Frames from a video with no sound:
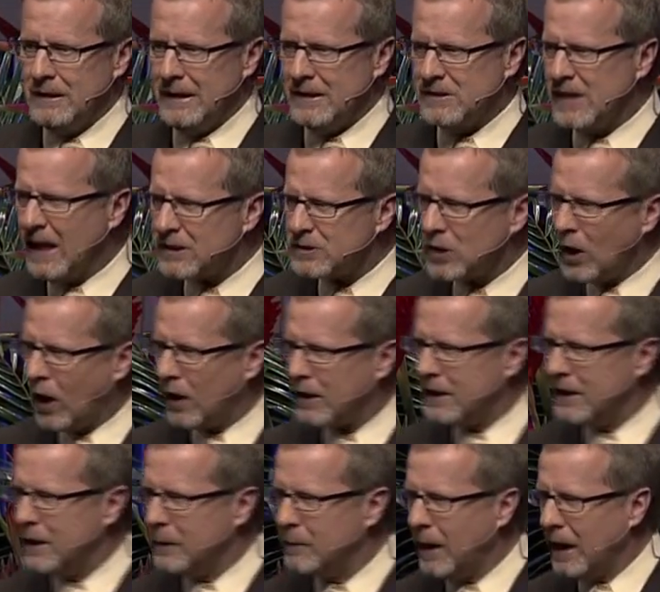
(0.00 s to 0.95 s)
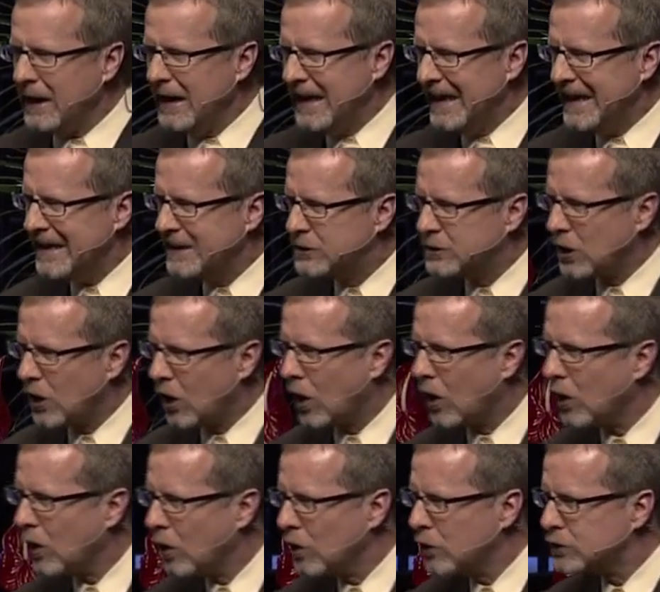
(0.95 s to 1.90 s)
Is that talking about
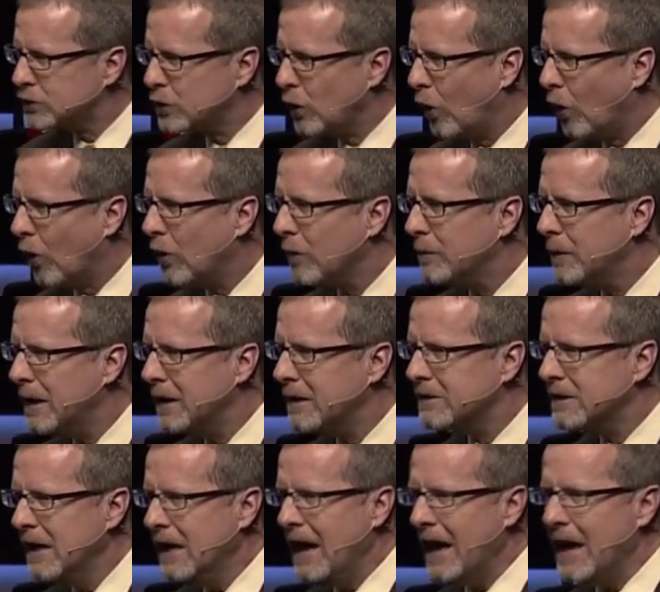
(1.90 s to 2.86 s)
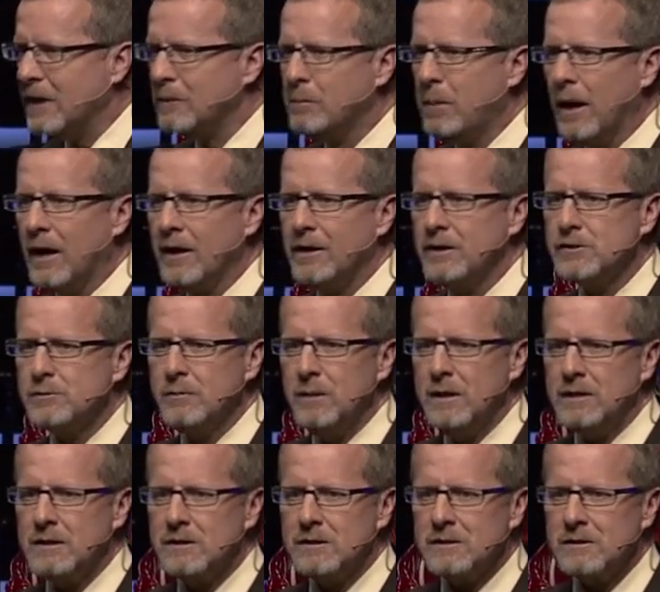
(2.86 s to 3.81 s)
eternal torment and
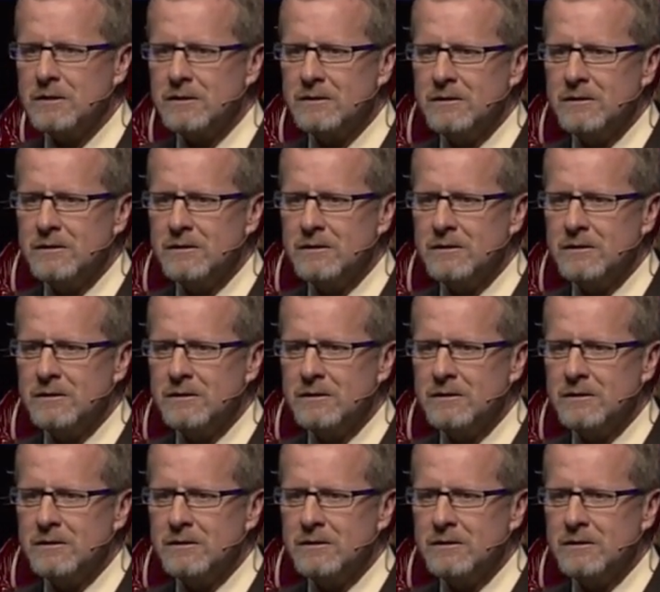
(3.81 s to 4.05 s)
punishment?